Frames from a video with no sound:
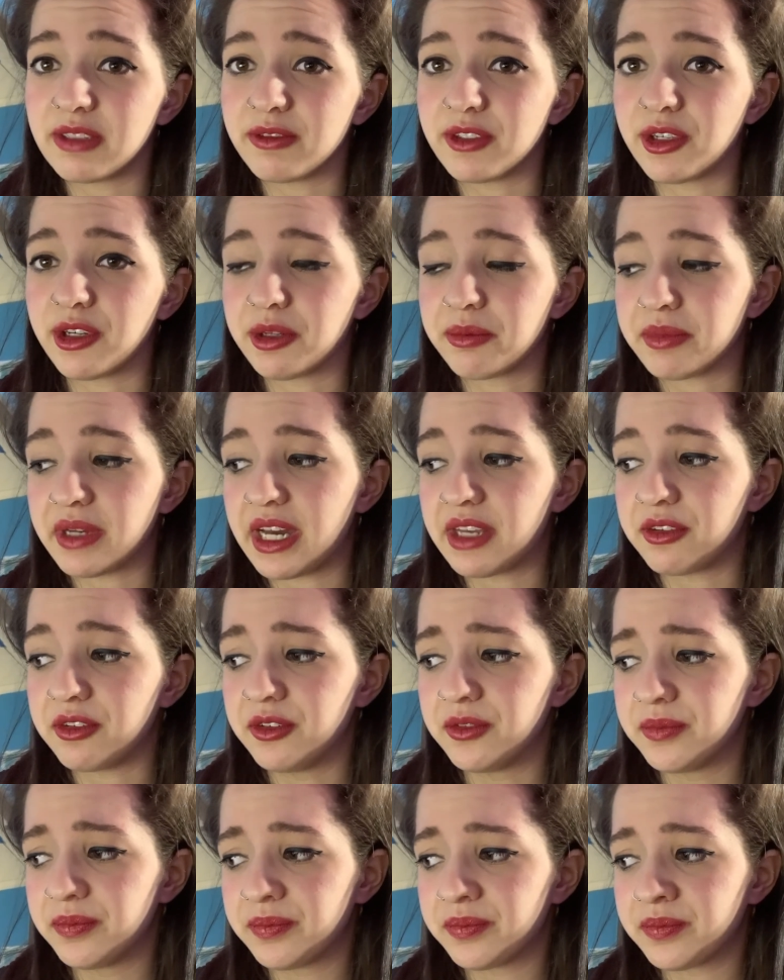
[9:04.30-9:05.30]
during battle.
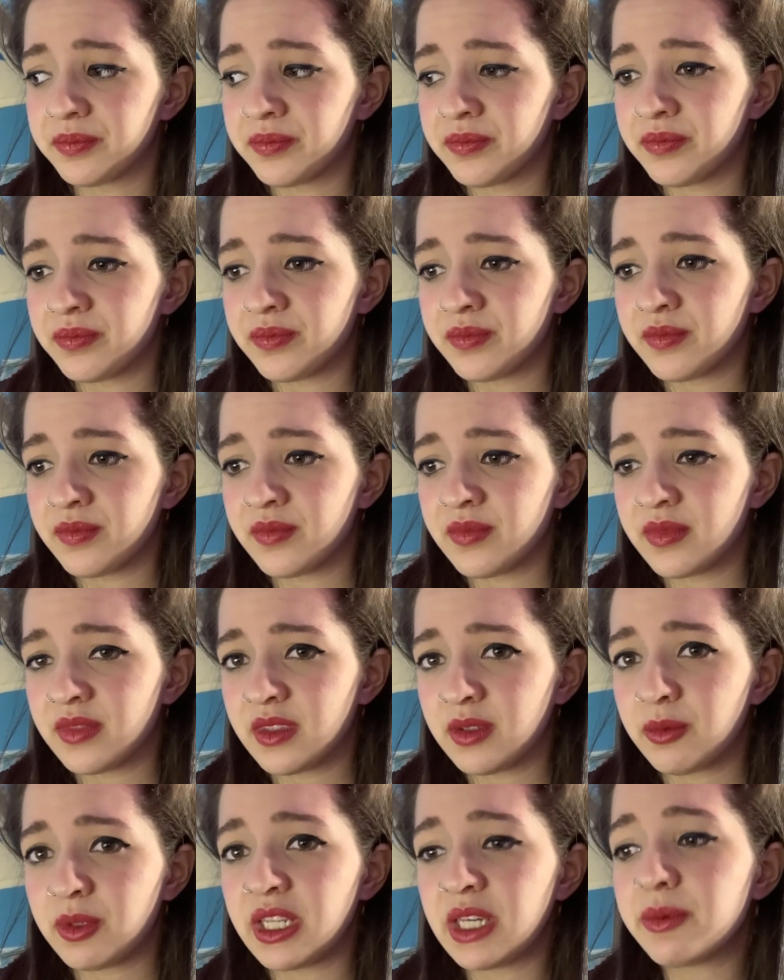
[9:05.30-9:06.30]

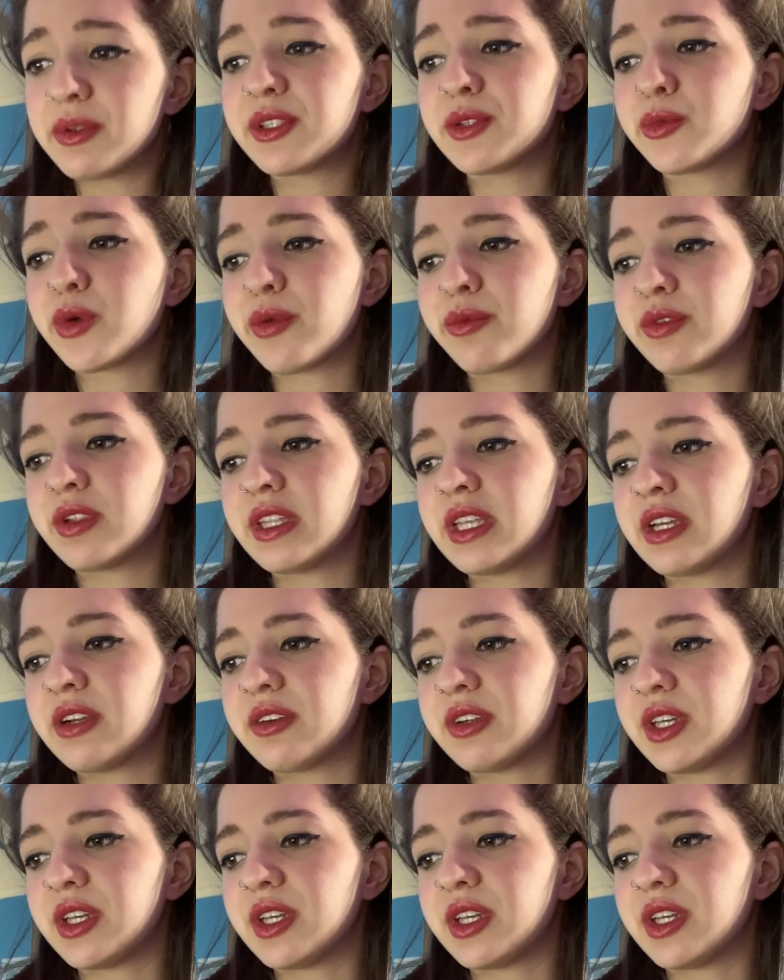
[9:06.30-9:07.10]
When he was in Renvelier,